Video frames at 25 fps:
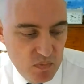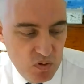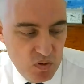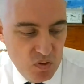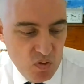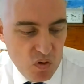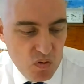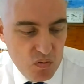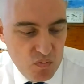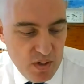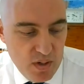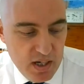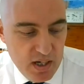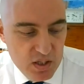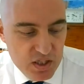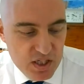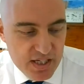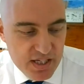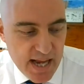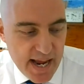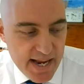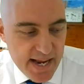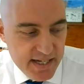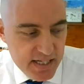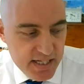not real
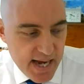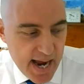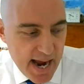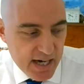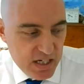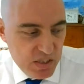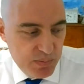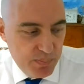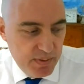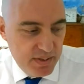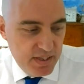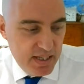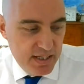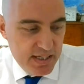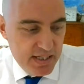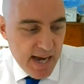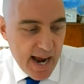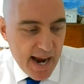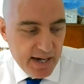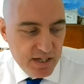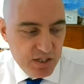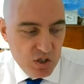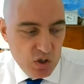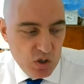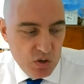estate tax, but
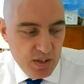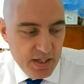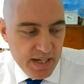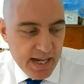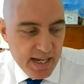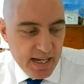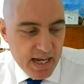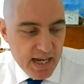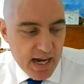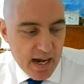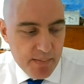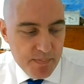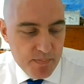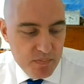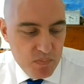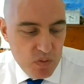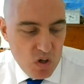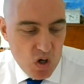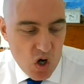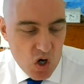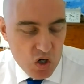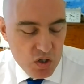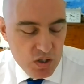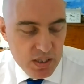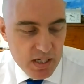tax on income
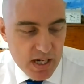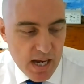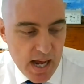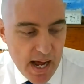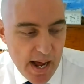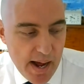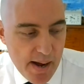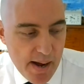on